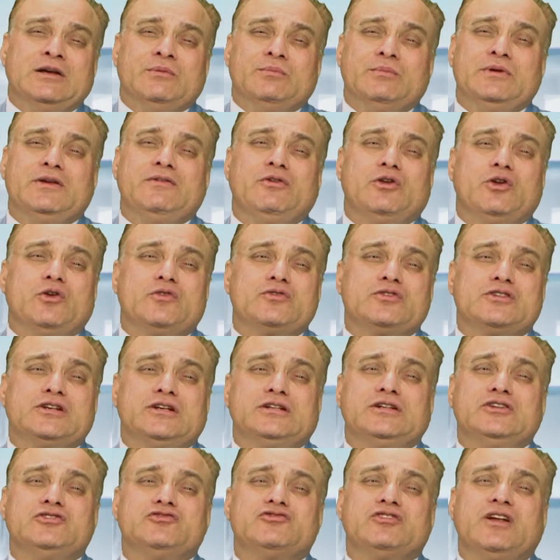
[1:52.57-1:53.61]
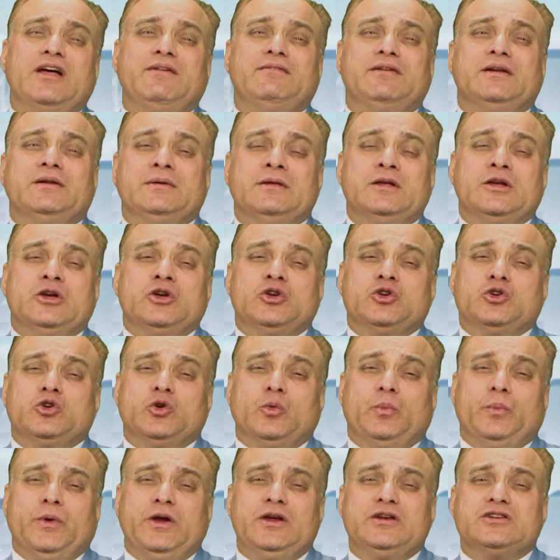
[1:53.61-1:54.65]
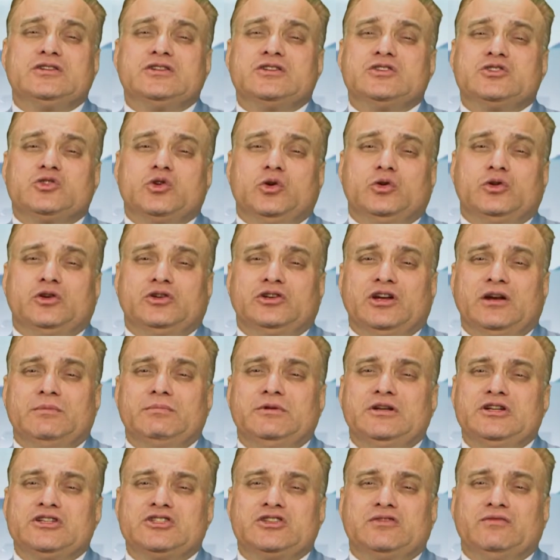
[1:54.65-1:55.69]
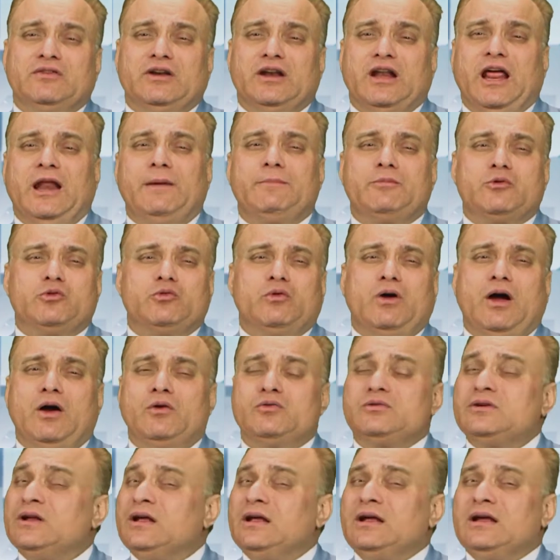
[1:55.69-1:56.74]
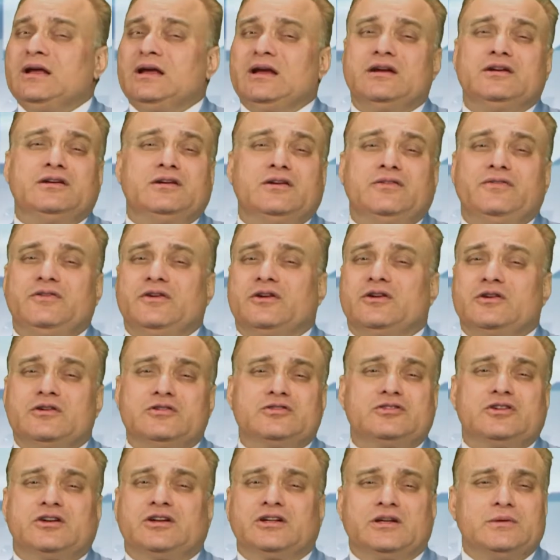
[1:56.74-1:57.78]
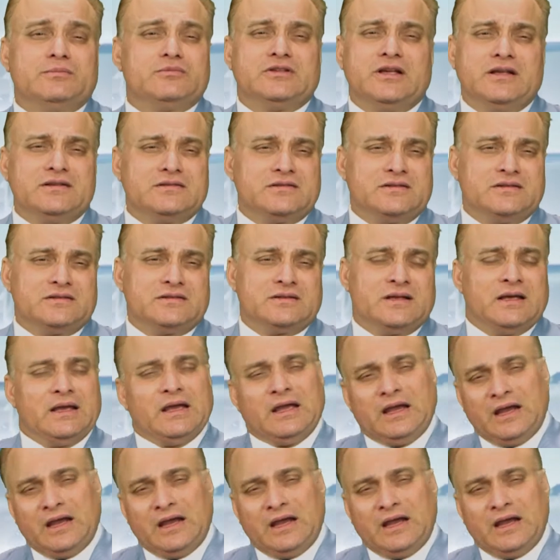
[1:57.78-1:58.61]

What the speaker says: Be aware of sudden travel. Your patience, your determination will help you out in difficult circumstances.